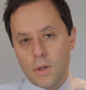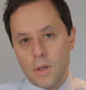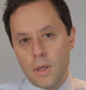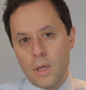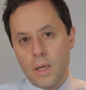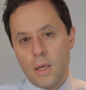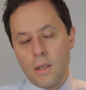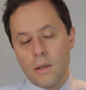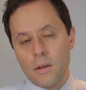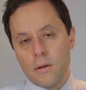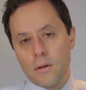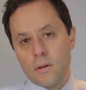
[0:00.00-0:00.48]

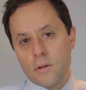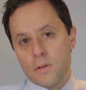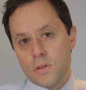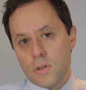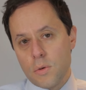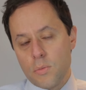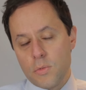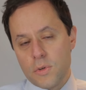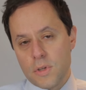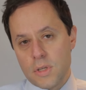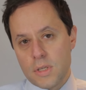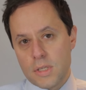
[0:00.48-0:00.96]
in
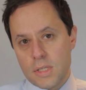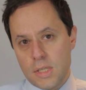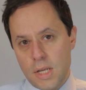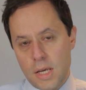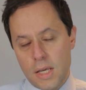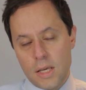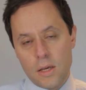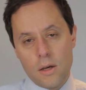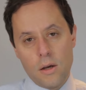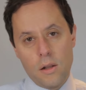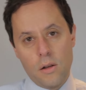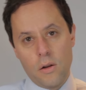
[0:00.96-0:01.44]
someone's
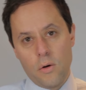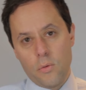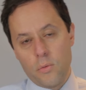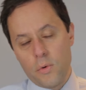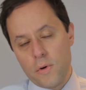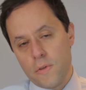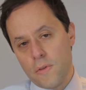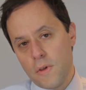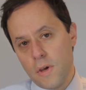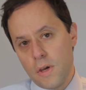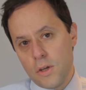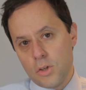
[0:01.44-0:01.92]
estate along
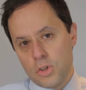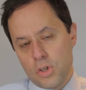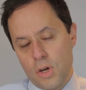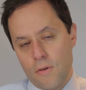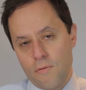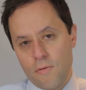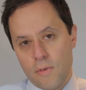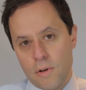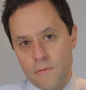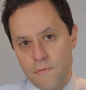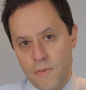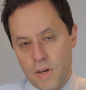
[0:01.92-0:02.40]
with
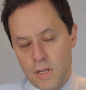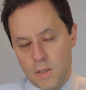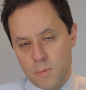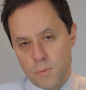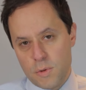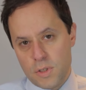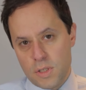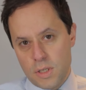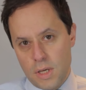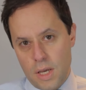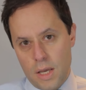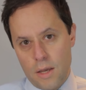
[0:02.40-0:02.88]
general
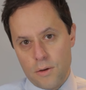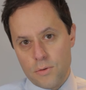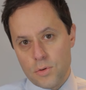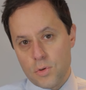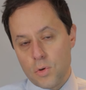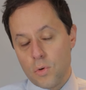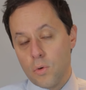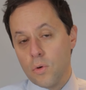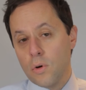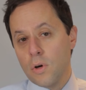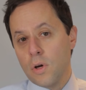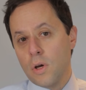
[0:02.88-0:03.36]
investment accounts
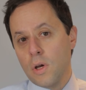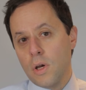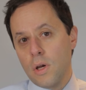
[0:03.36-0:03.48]
or